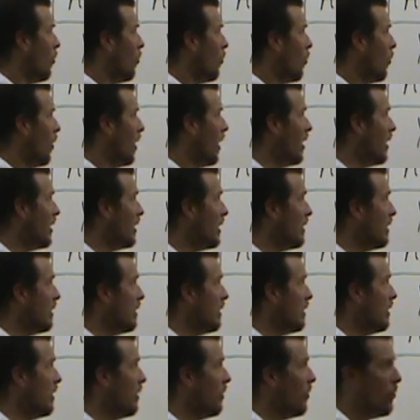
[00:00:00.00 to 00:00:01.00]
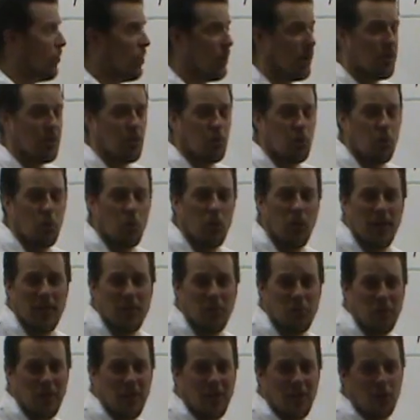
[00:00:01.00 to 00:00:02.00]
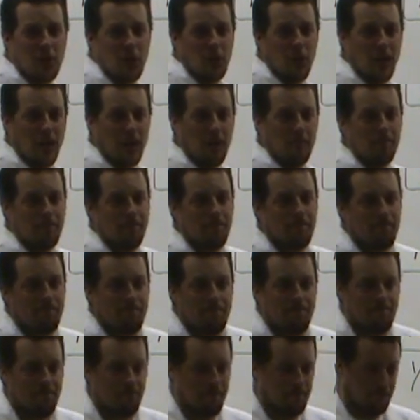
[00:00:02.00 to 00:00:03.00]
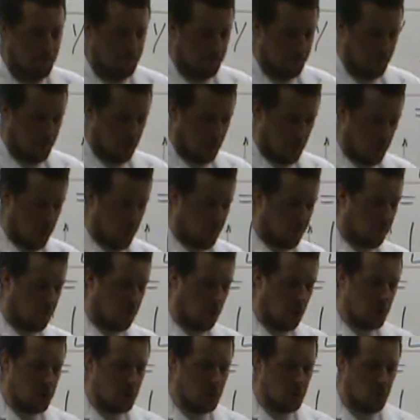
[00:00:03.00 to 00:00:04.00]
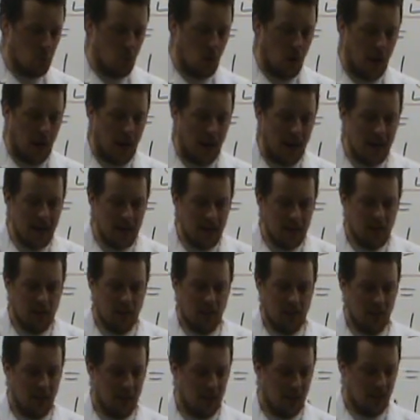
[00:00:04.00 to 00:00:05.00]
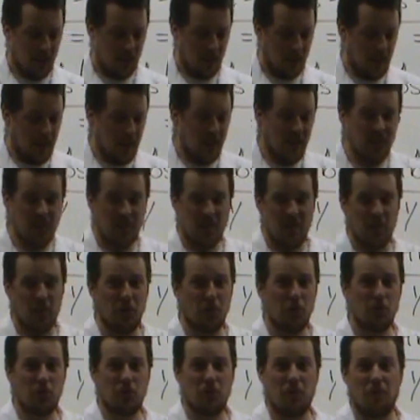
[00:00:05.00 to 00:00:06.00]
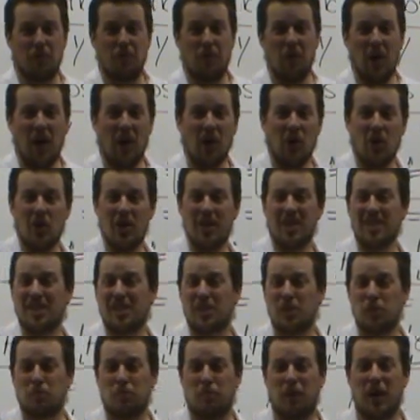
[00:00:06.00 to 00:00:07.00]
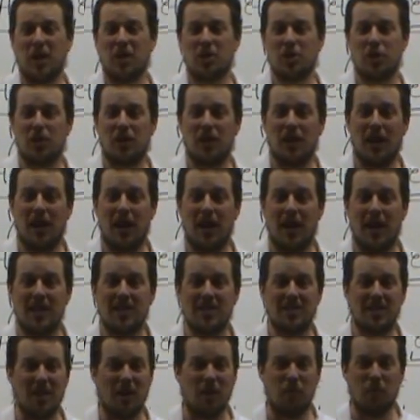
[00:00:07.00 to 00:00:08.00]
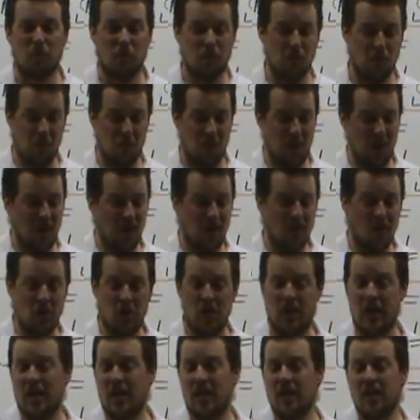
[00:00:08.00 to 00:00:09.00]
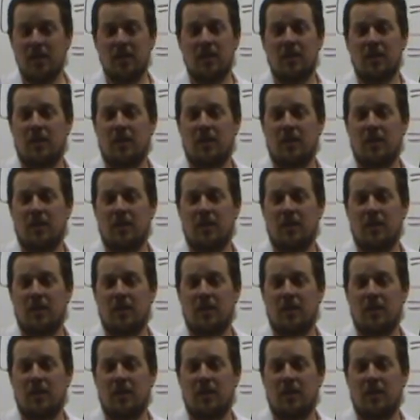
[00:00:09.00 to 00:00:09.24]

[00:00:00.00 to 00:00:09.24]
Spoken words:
Well, there are two ways we could do it. The first way is to use very specialized and very